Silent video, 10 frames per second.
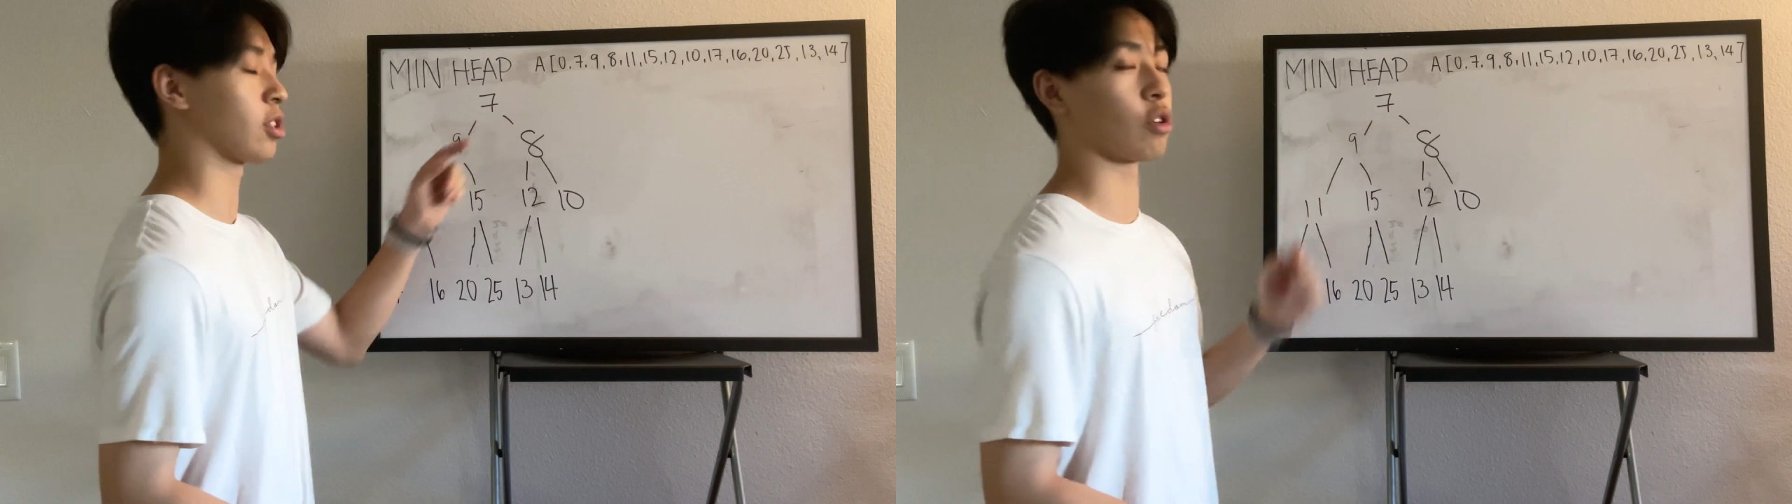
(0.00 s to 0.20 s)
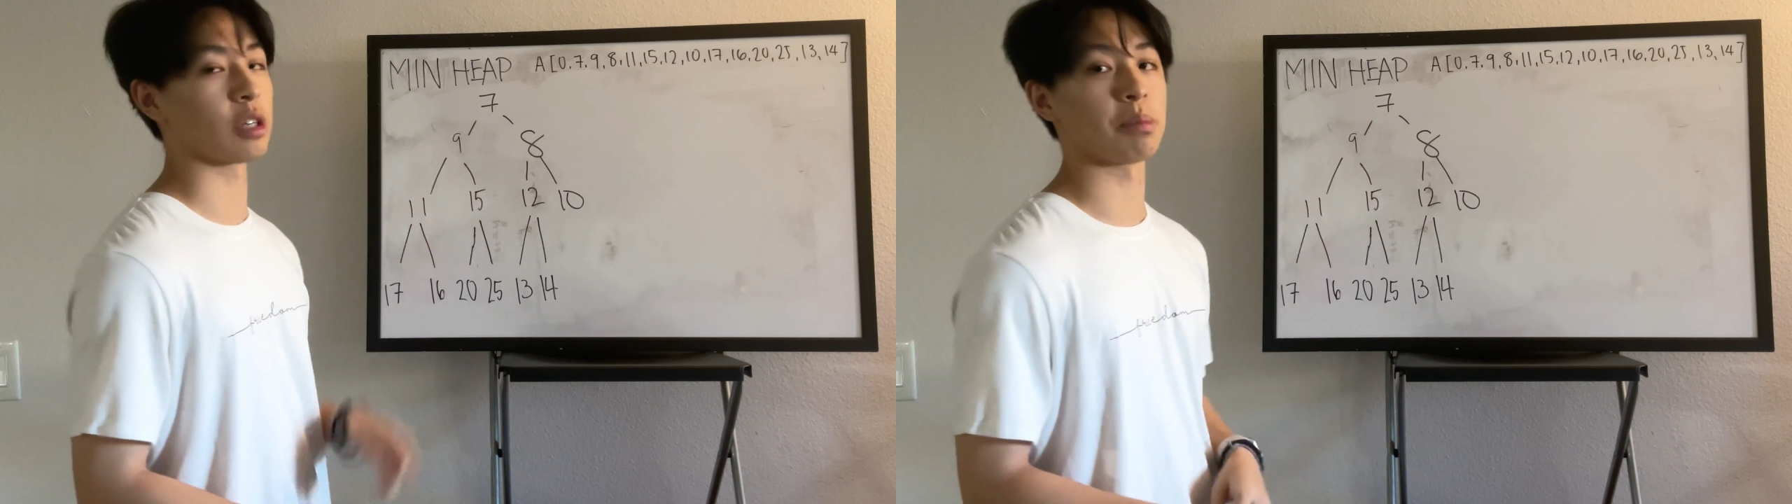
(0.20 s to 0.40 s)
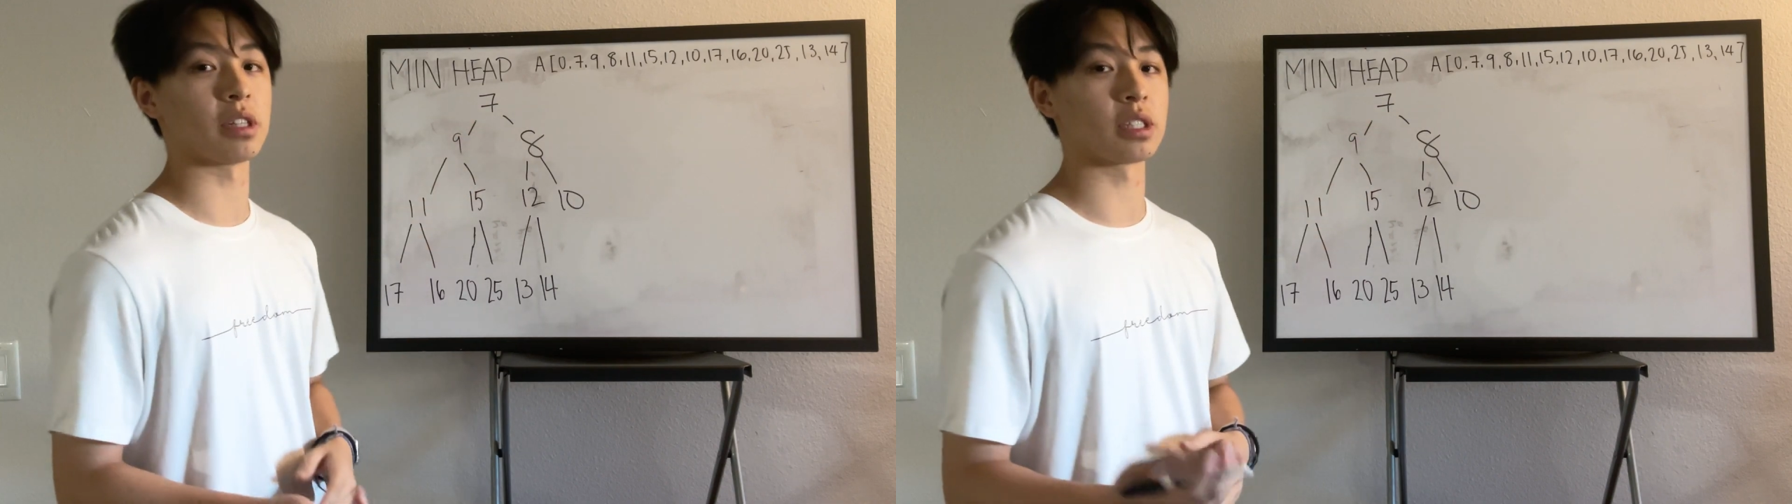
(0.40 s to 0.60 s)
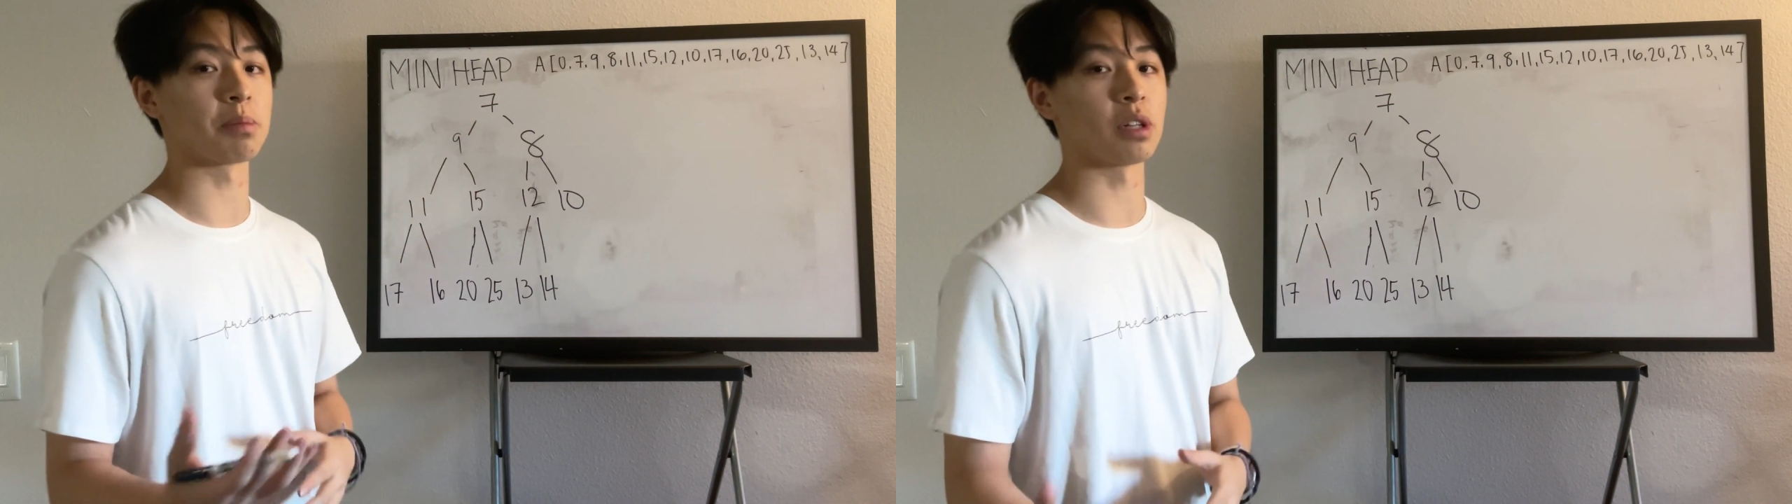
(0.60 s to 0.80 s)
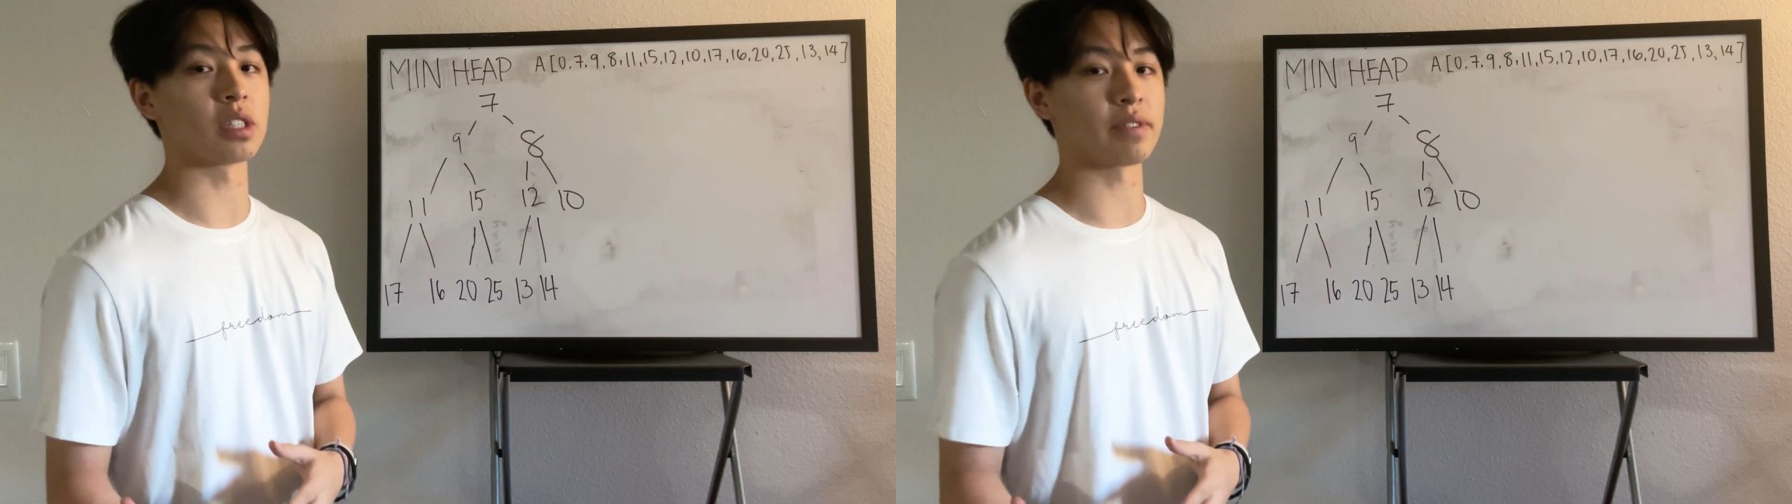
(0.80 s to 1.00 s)
going to be the
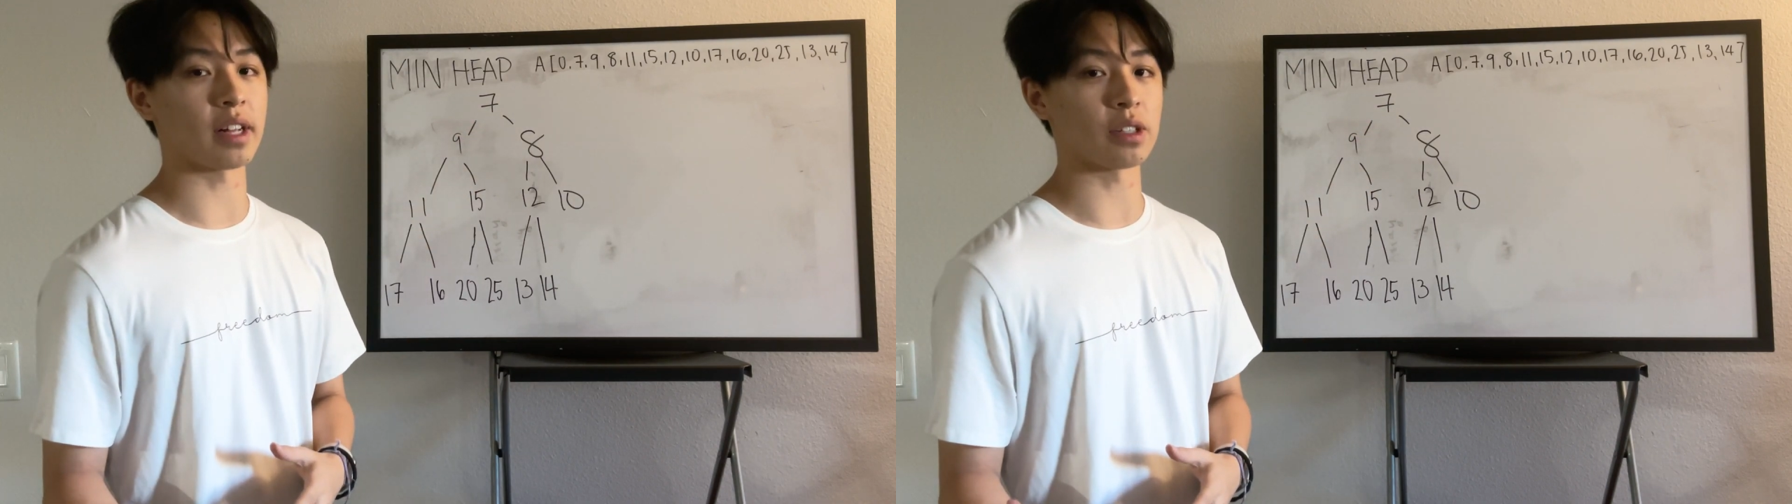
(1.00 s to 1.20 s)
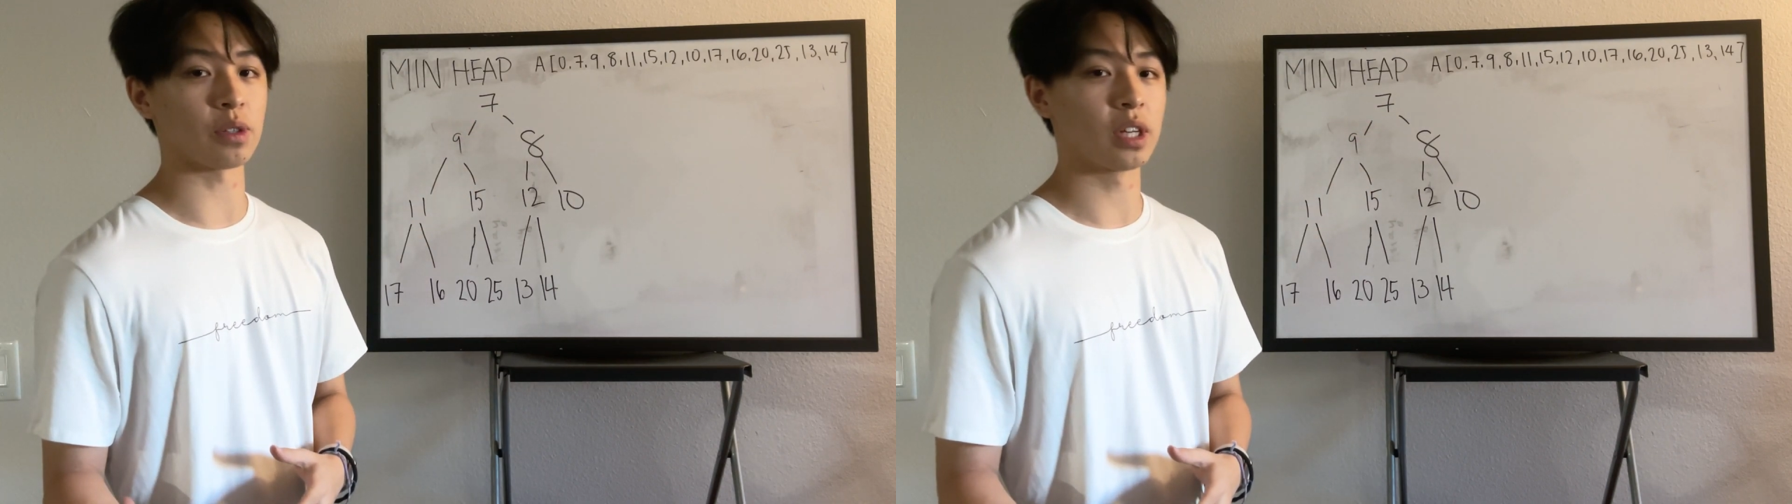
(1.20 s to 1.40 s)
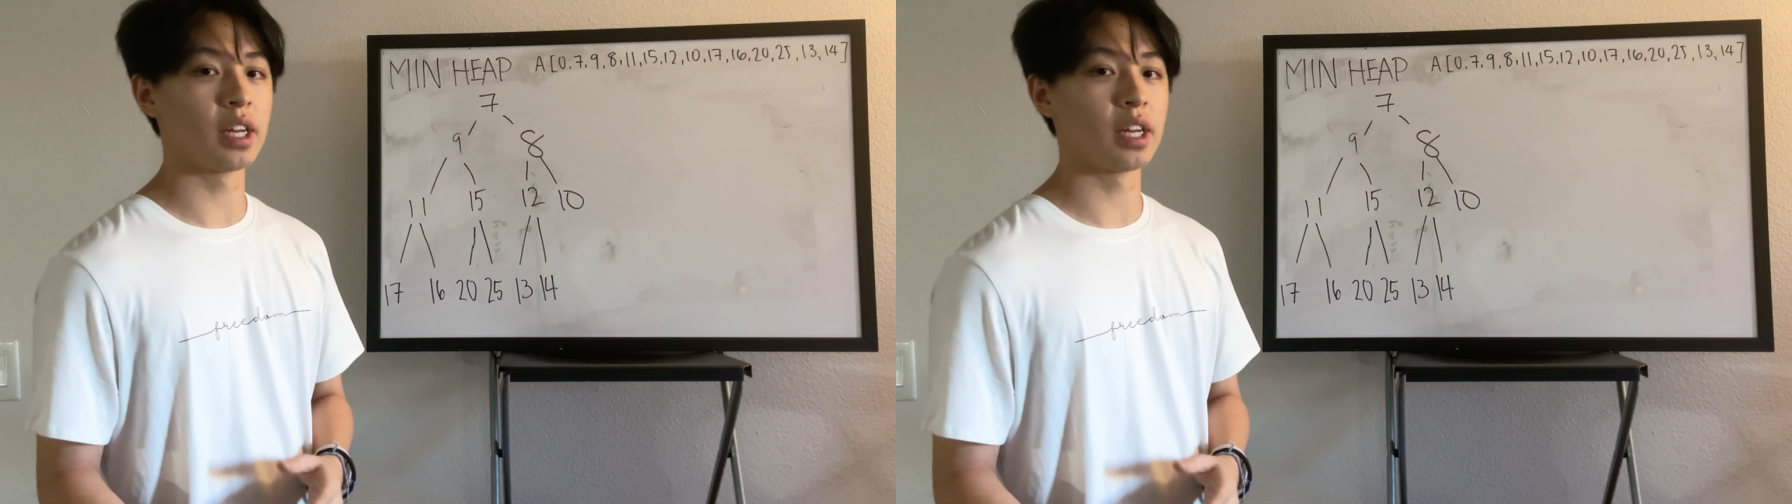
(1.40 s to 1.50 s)
smallest value.